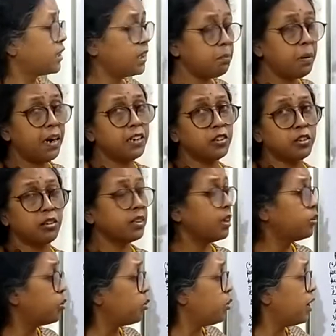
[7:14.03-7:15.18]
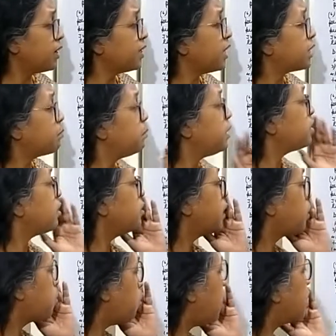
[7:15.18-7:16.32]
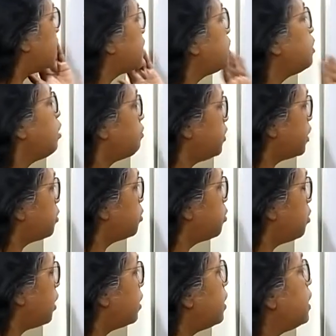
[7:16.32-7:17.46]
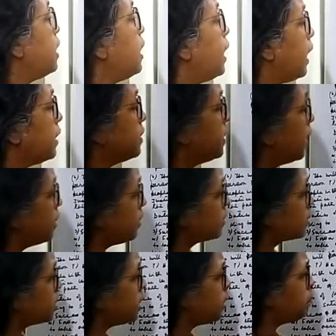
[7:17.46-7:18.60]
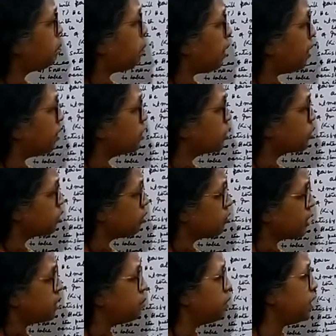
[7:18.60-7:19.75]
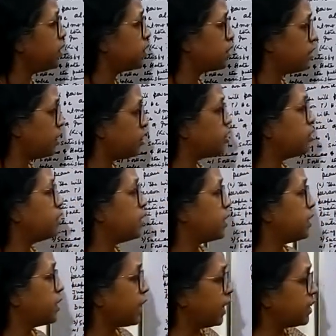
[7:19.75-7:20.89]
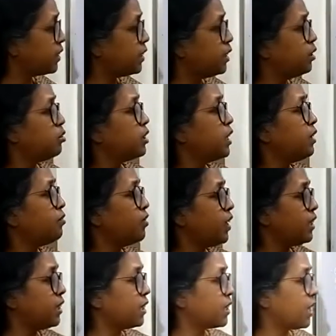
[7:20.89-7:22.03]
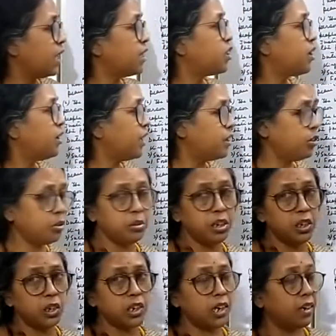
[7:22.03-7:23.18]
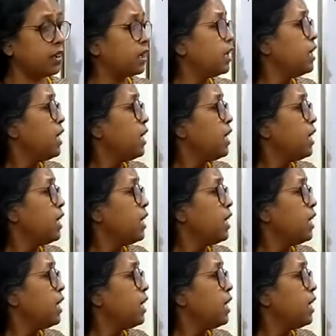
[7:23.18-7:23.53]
depends on the ruler, that means on the quality of the ruler. And there are three parts of administration, that is executive, legislature and judiciary.